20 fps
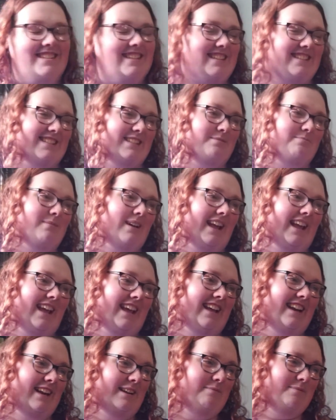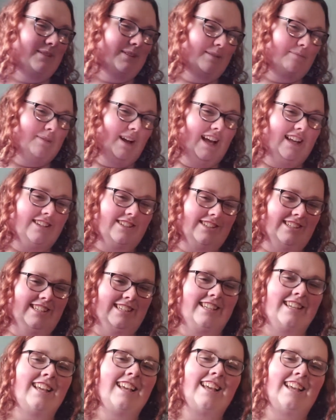Because in my head, I'm
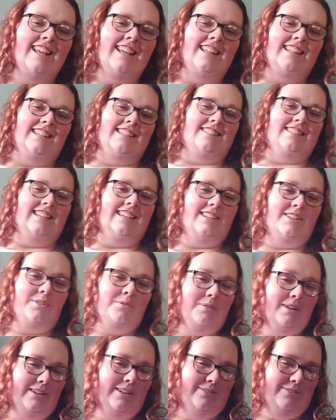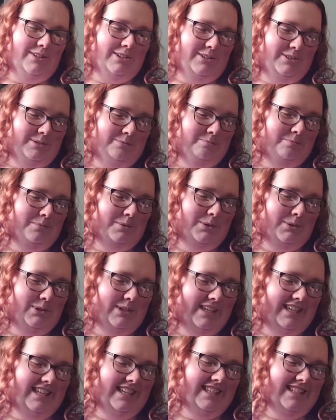imagining this like 12-year-old
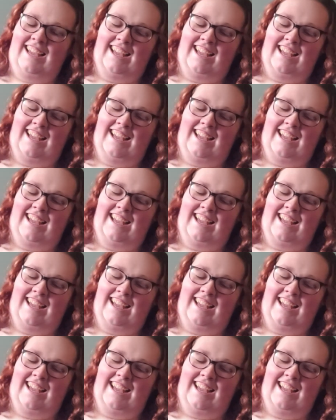boy,